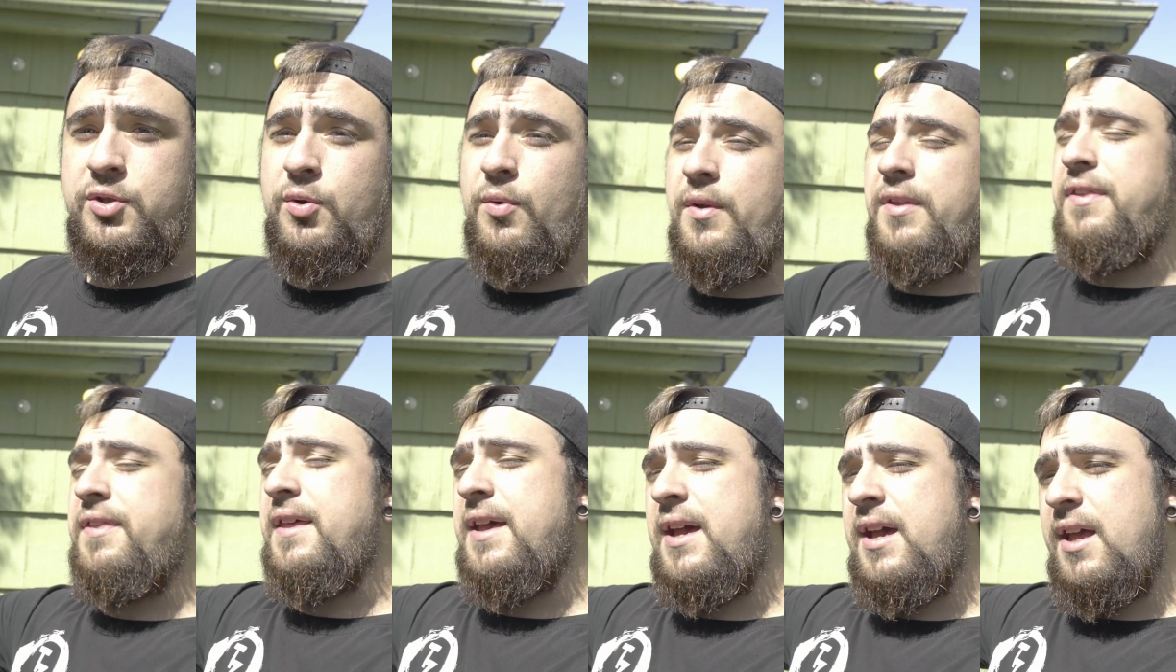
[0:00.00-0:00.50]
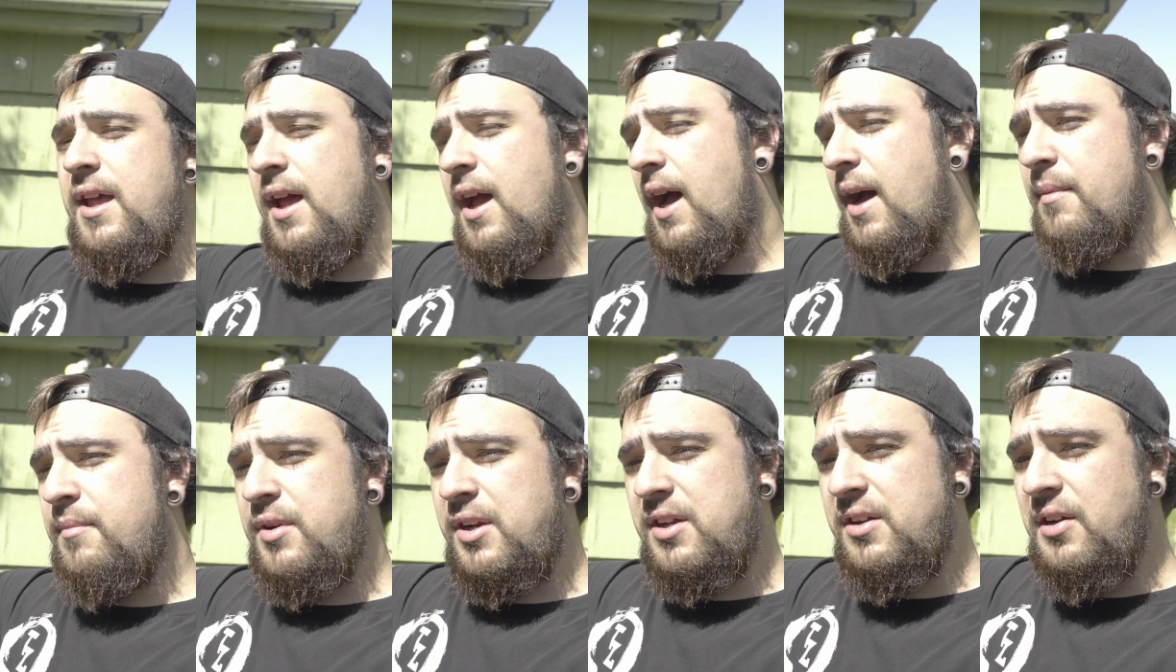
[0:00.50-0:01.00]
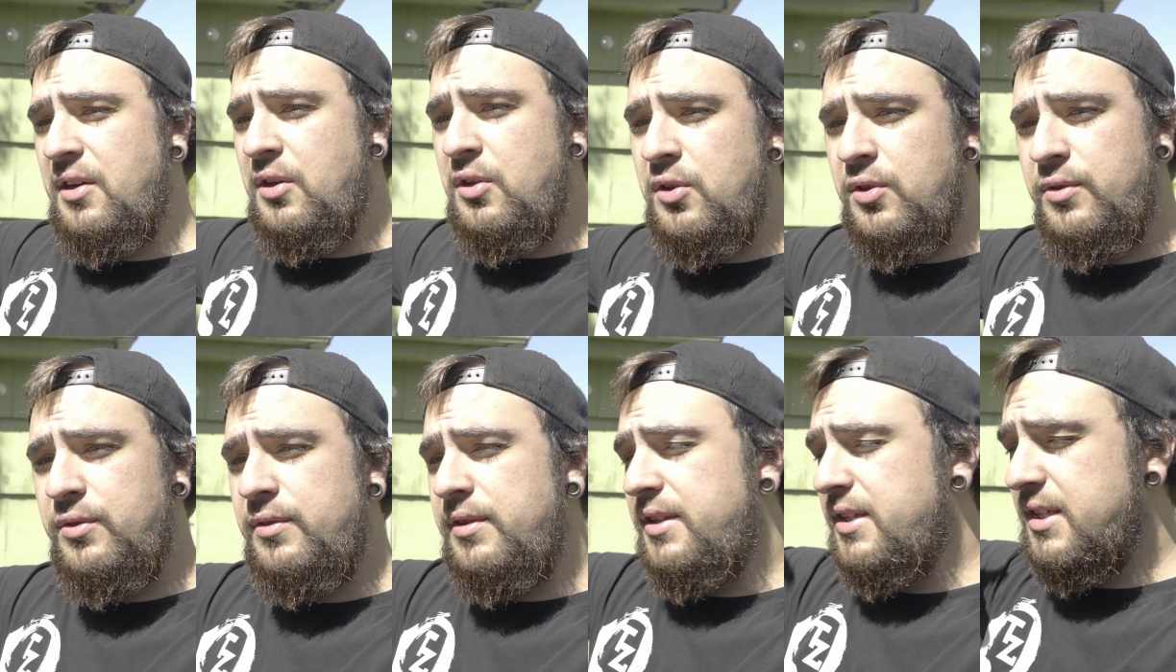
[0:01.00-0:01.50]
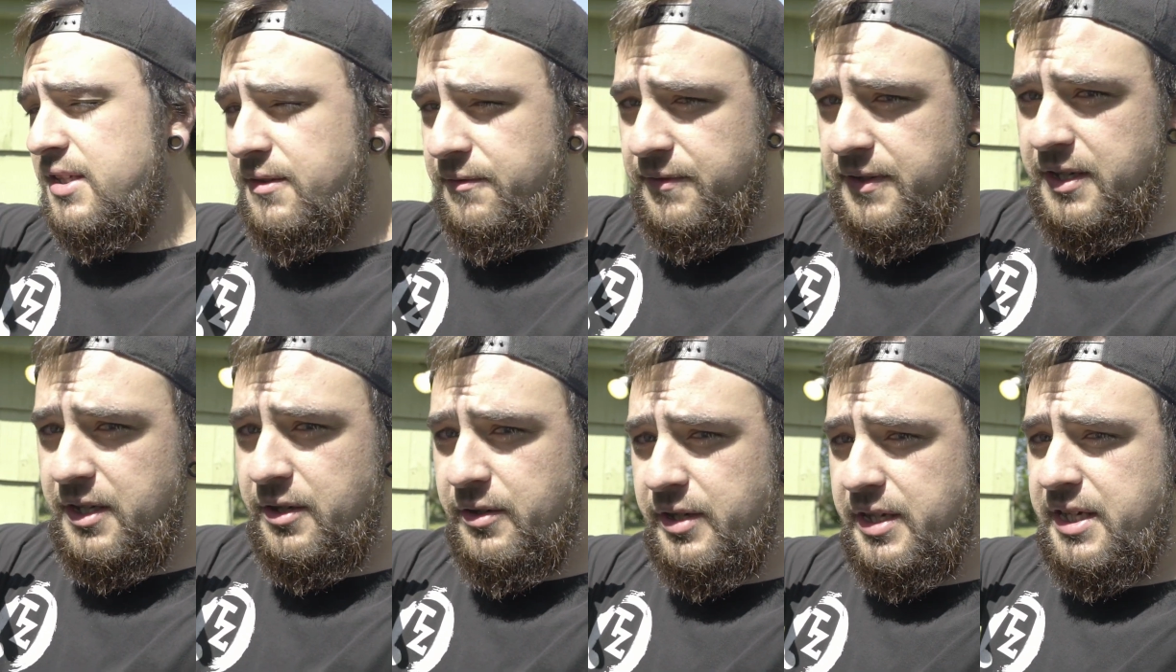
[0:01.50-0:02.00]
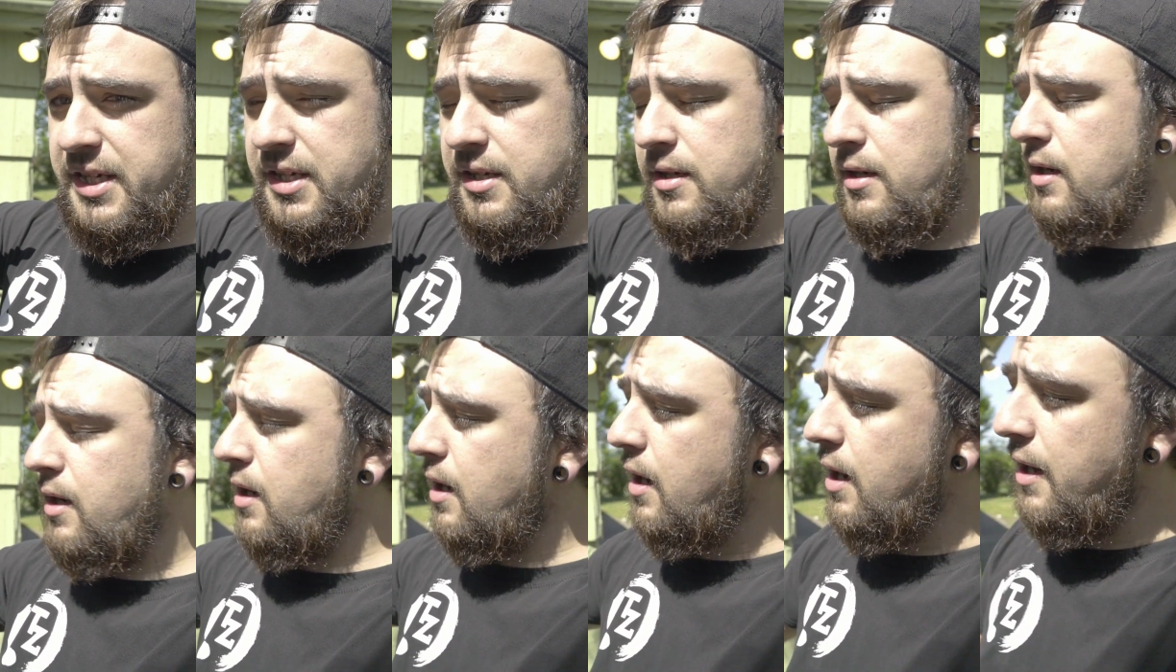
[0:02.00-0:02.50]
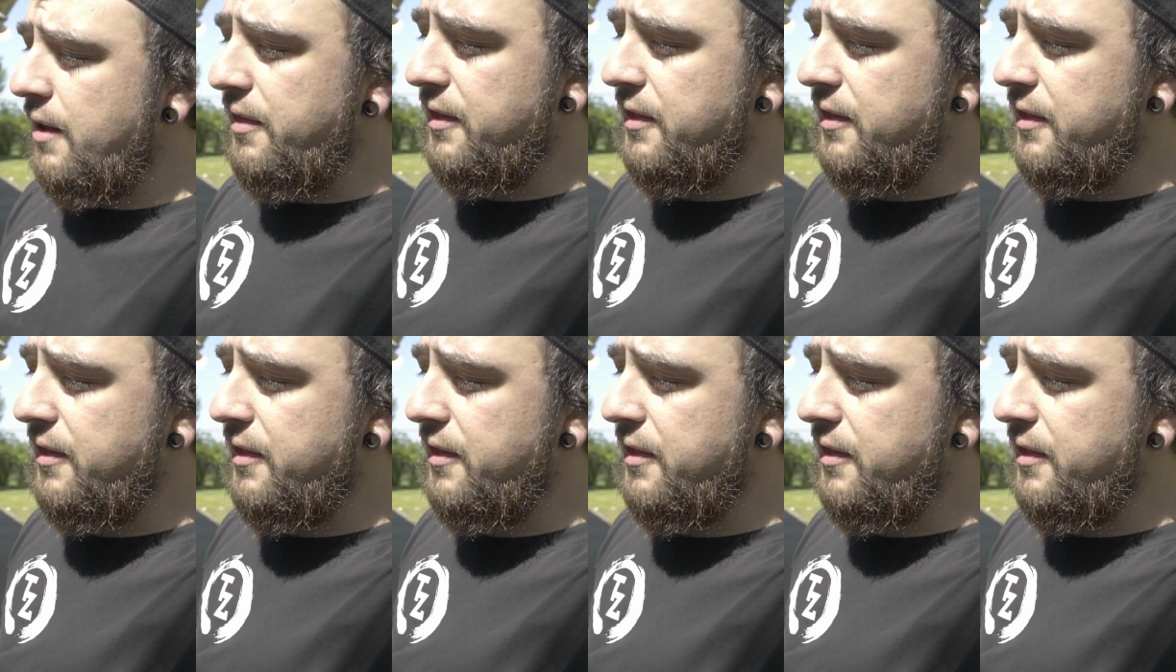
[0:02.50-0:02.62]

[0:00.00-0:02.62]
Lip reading: So with that, I'm going to conclude this video here.